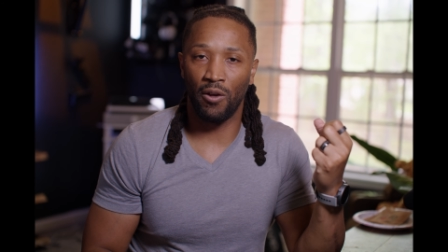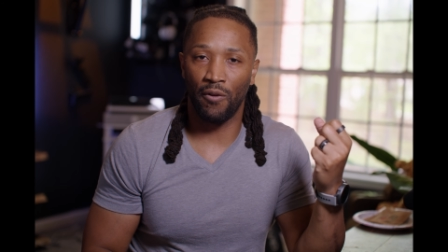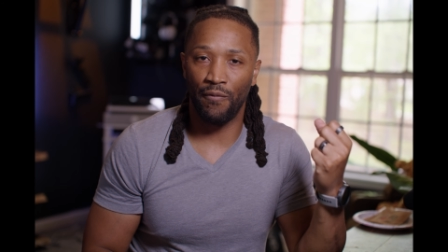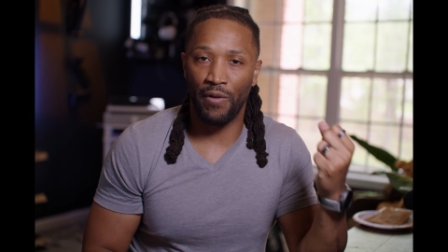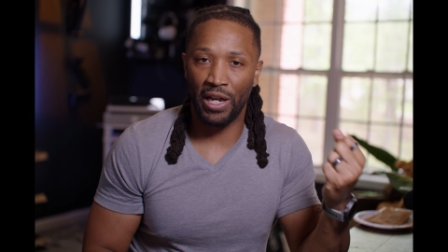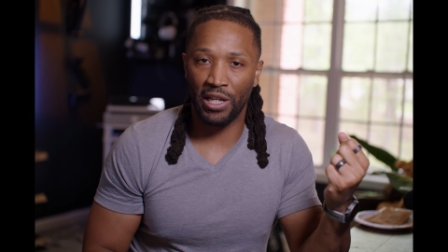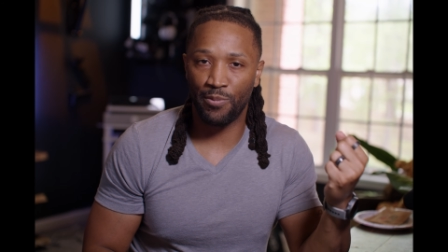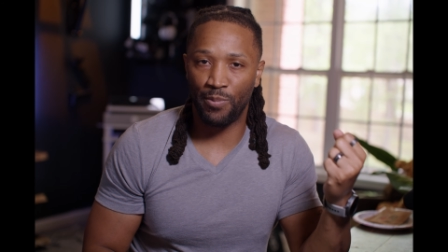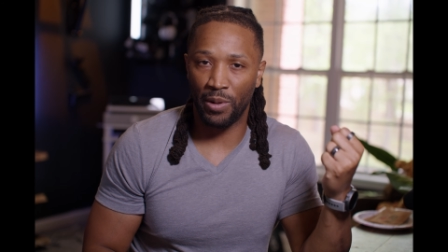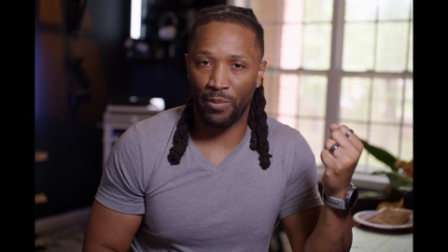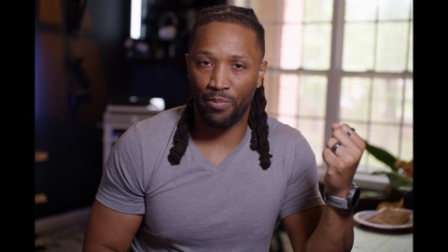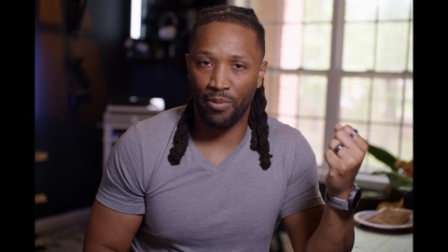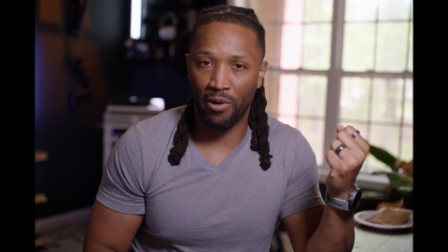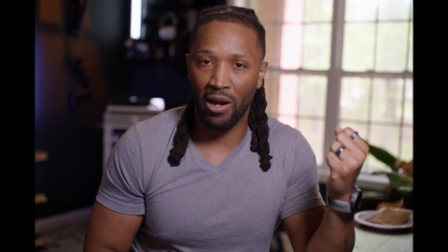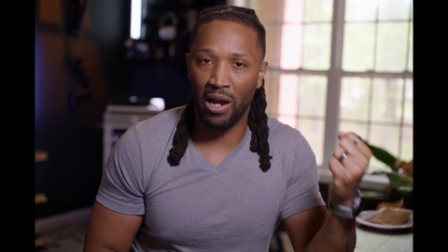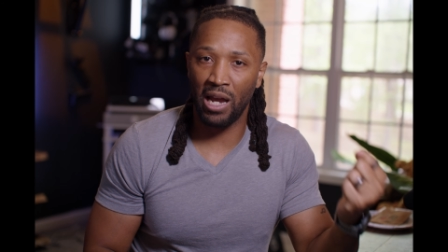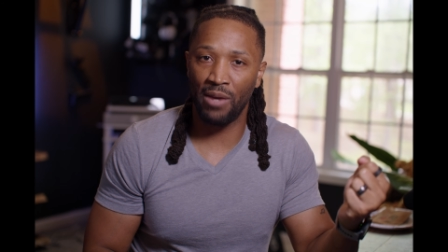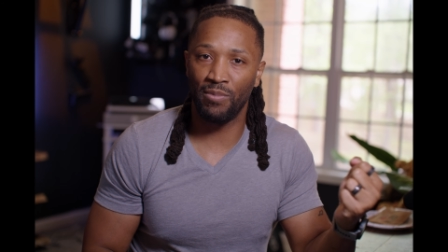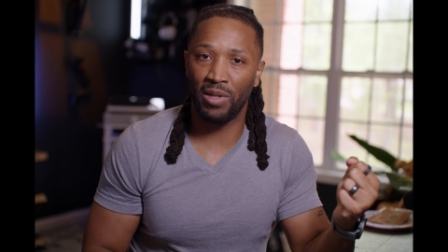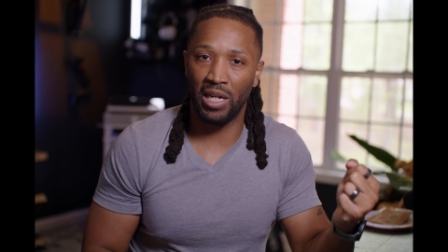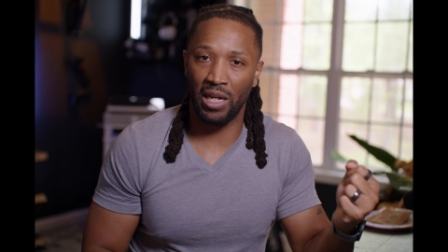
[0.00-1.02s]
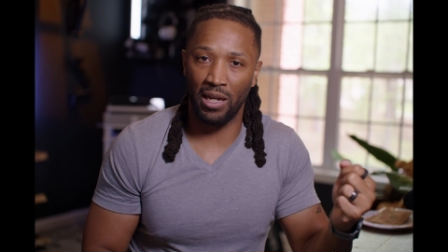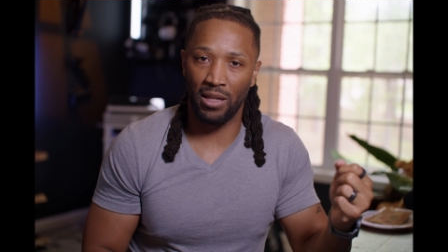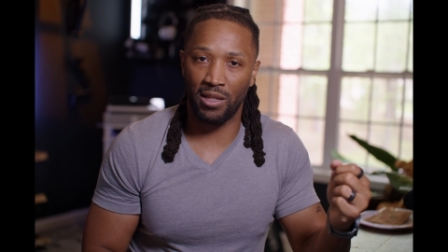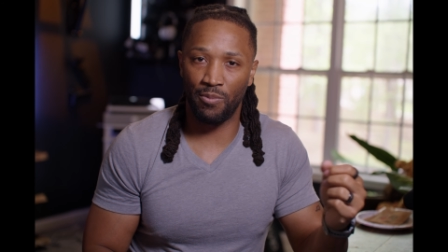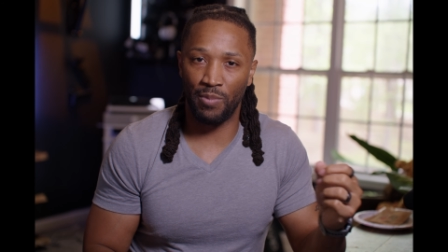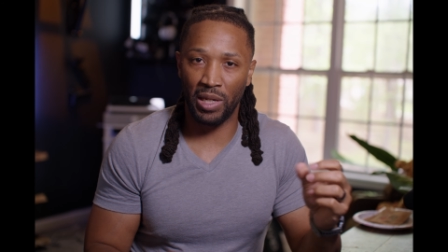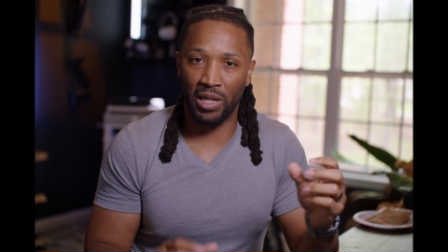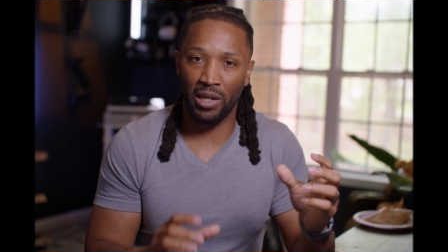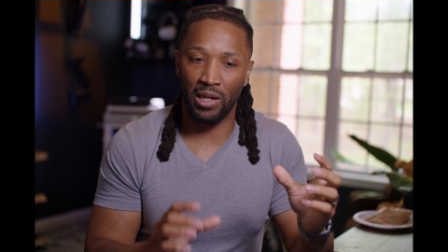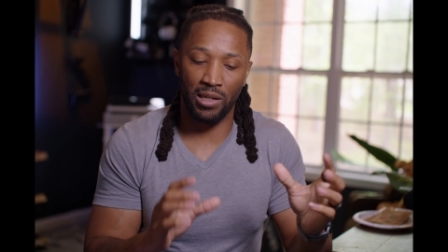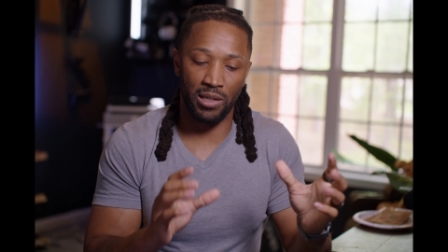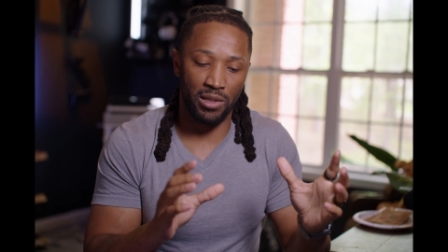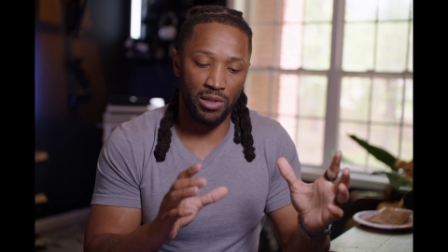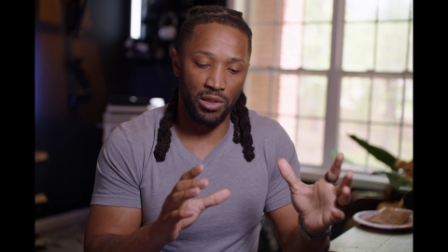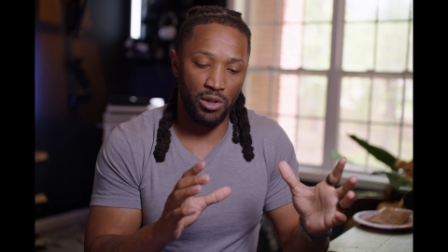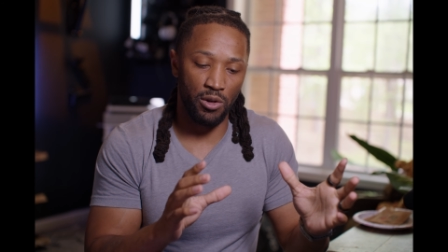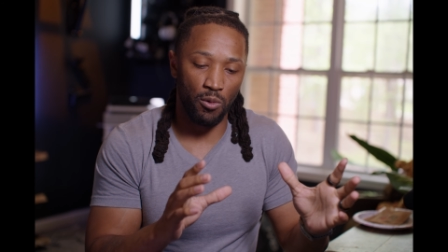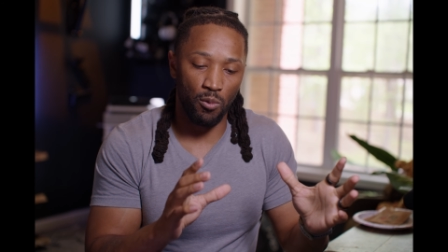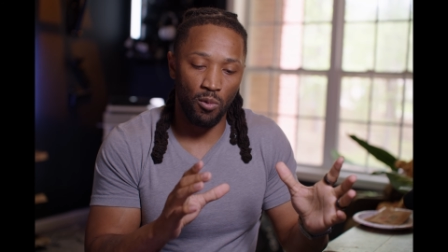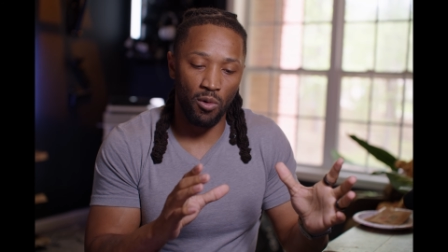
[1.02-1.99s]
Vespid Prime kits, because
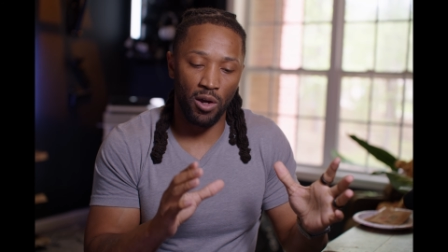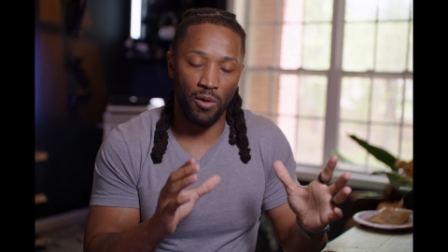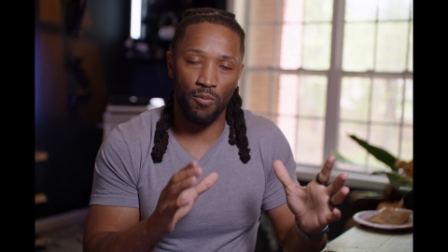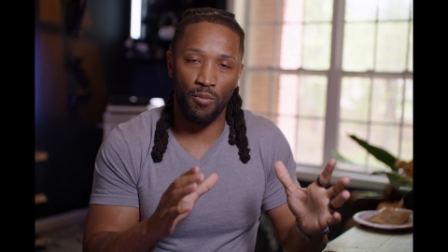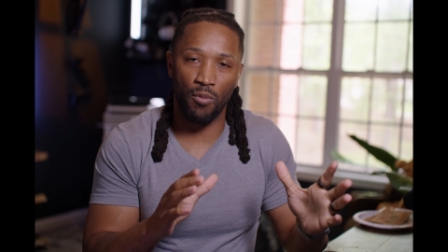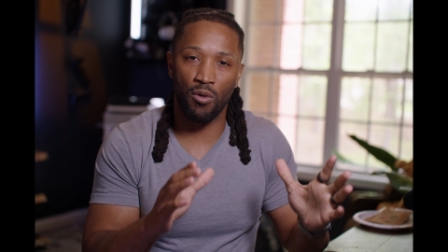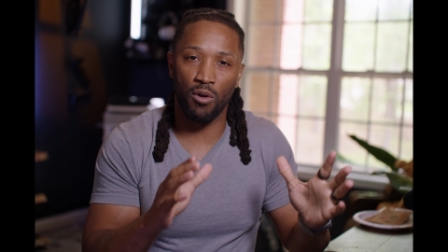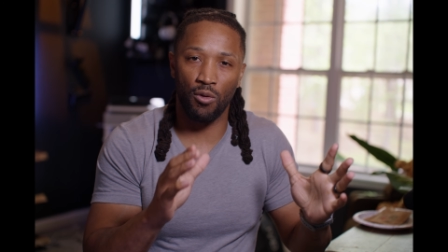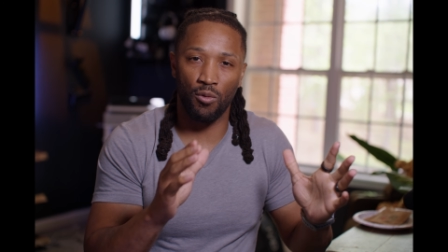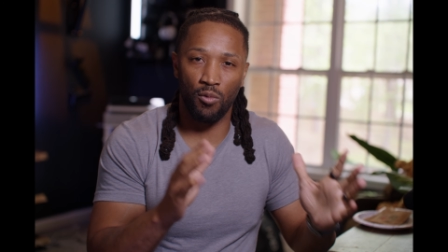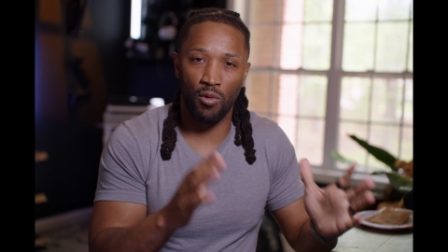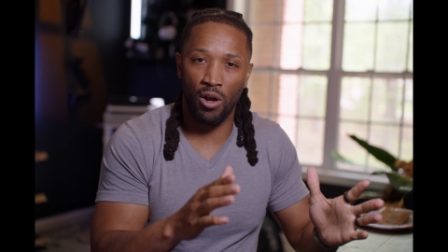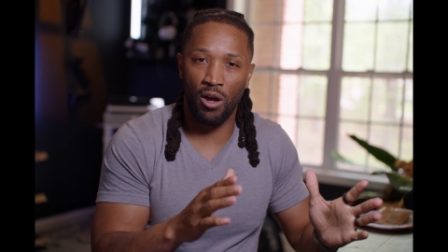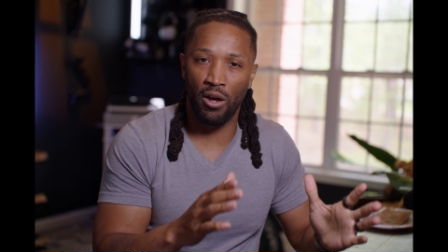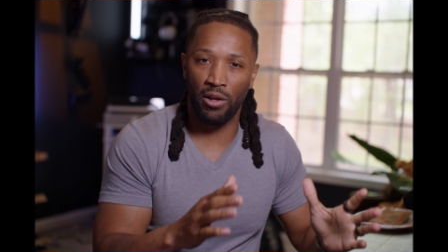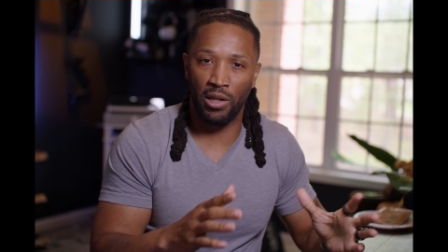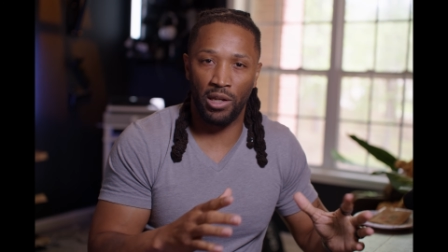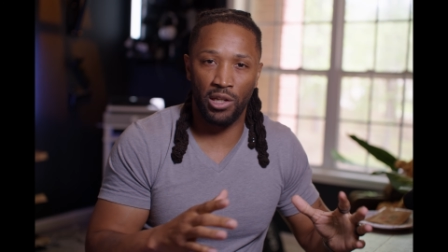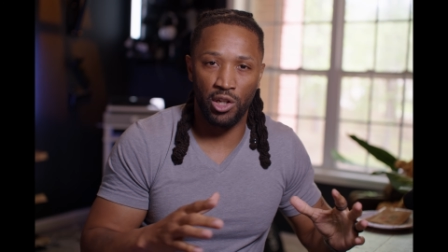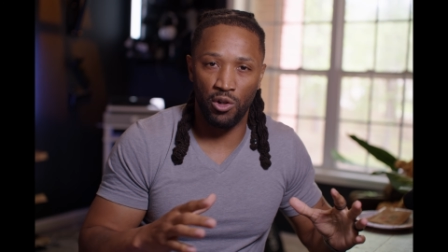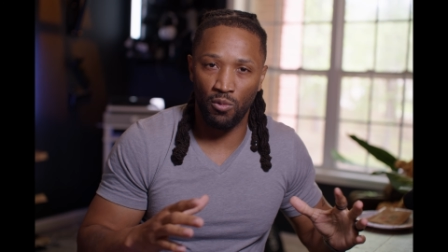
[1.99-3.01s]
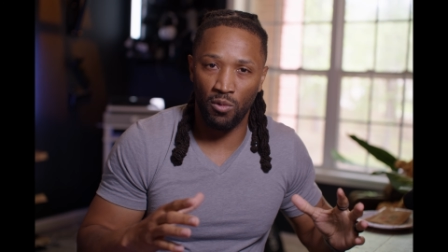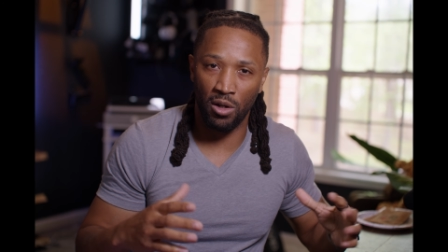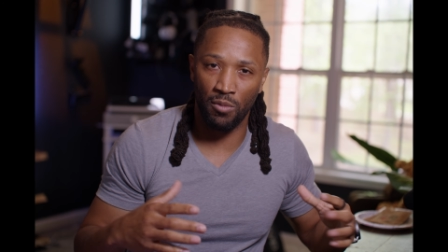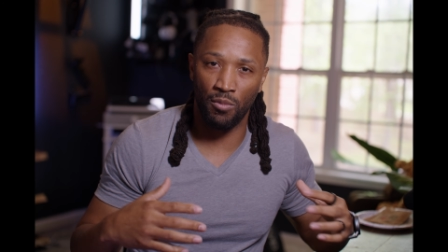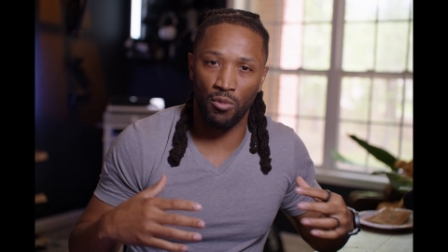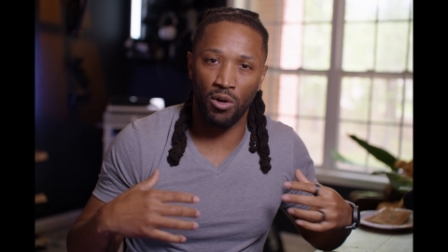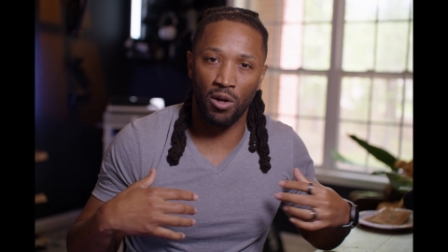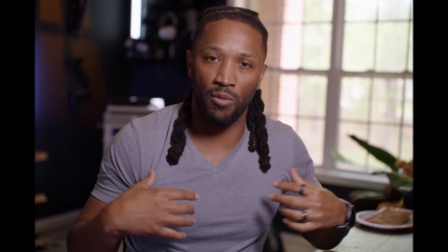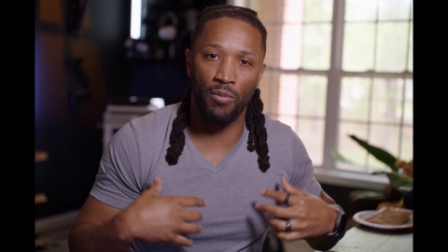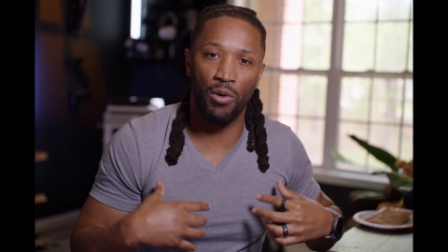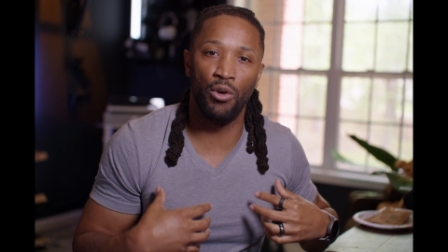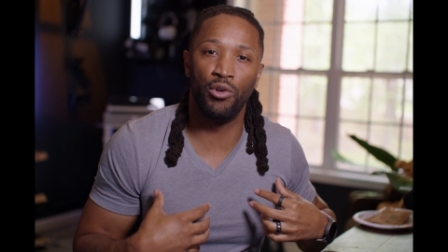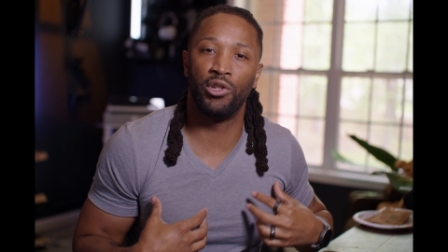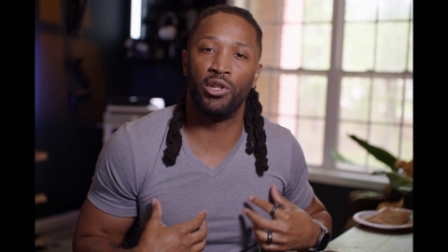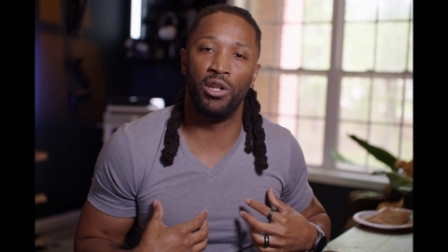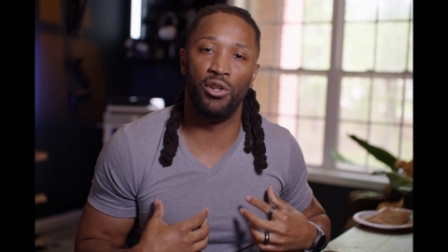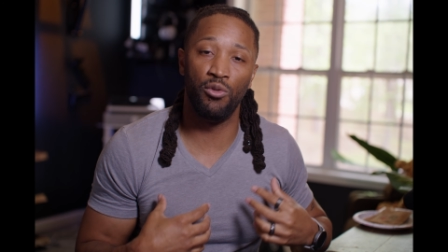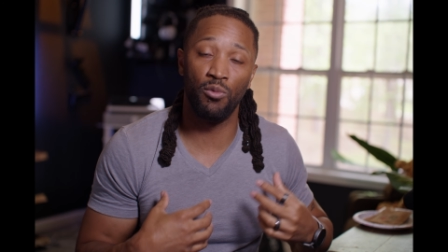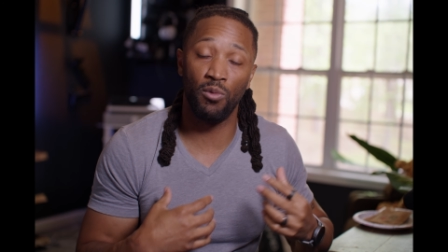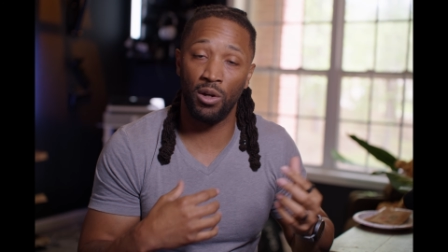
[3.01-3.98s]
you want more rawness, you want more
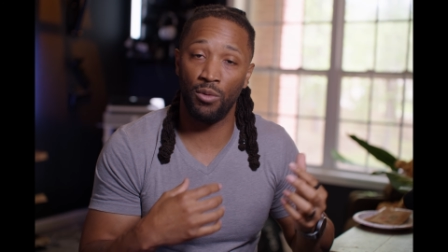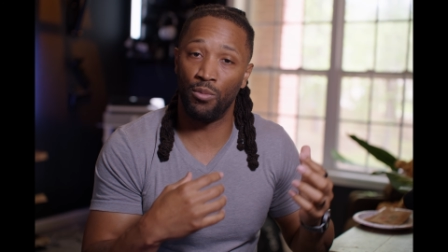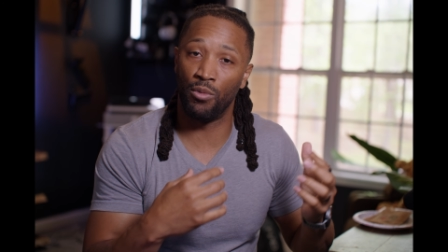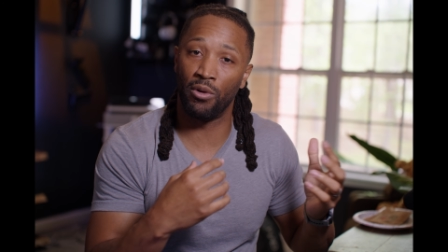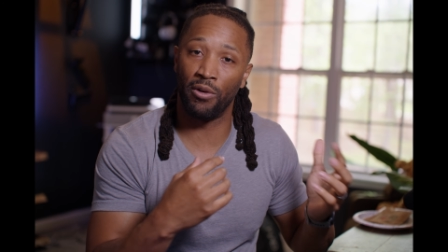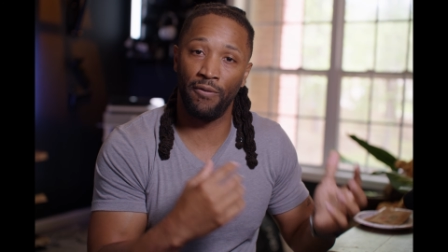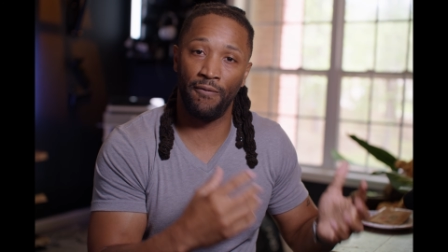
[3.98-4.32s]
emotion, you want more